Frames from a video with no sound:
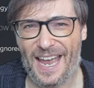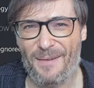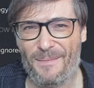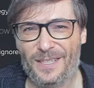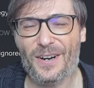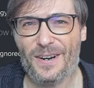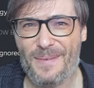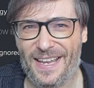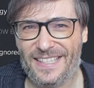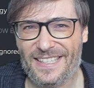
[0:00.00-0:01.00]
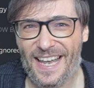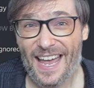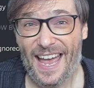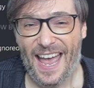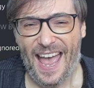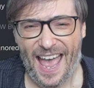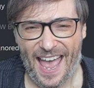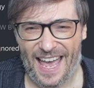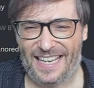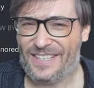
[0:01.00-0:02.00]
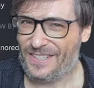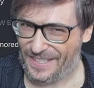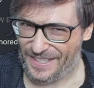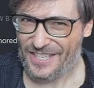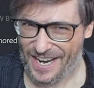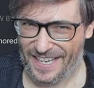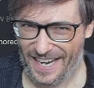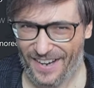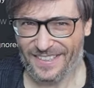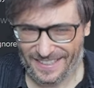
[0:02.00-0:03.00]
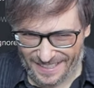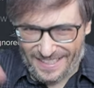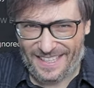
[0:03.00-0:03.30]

game, turn based, and you should check it out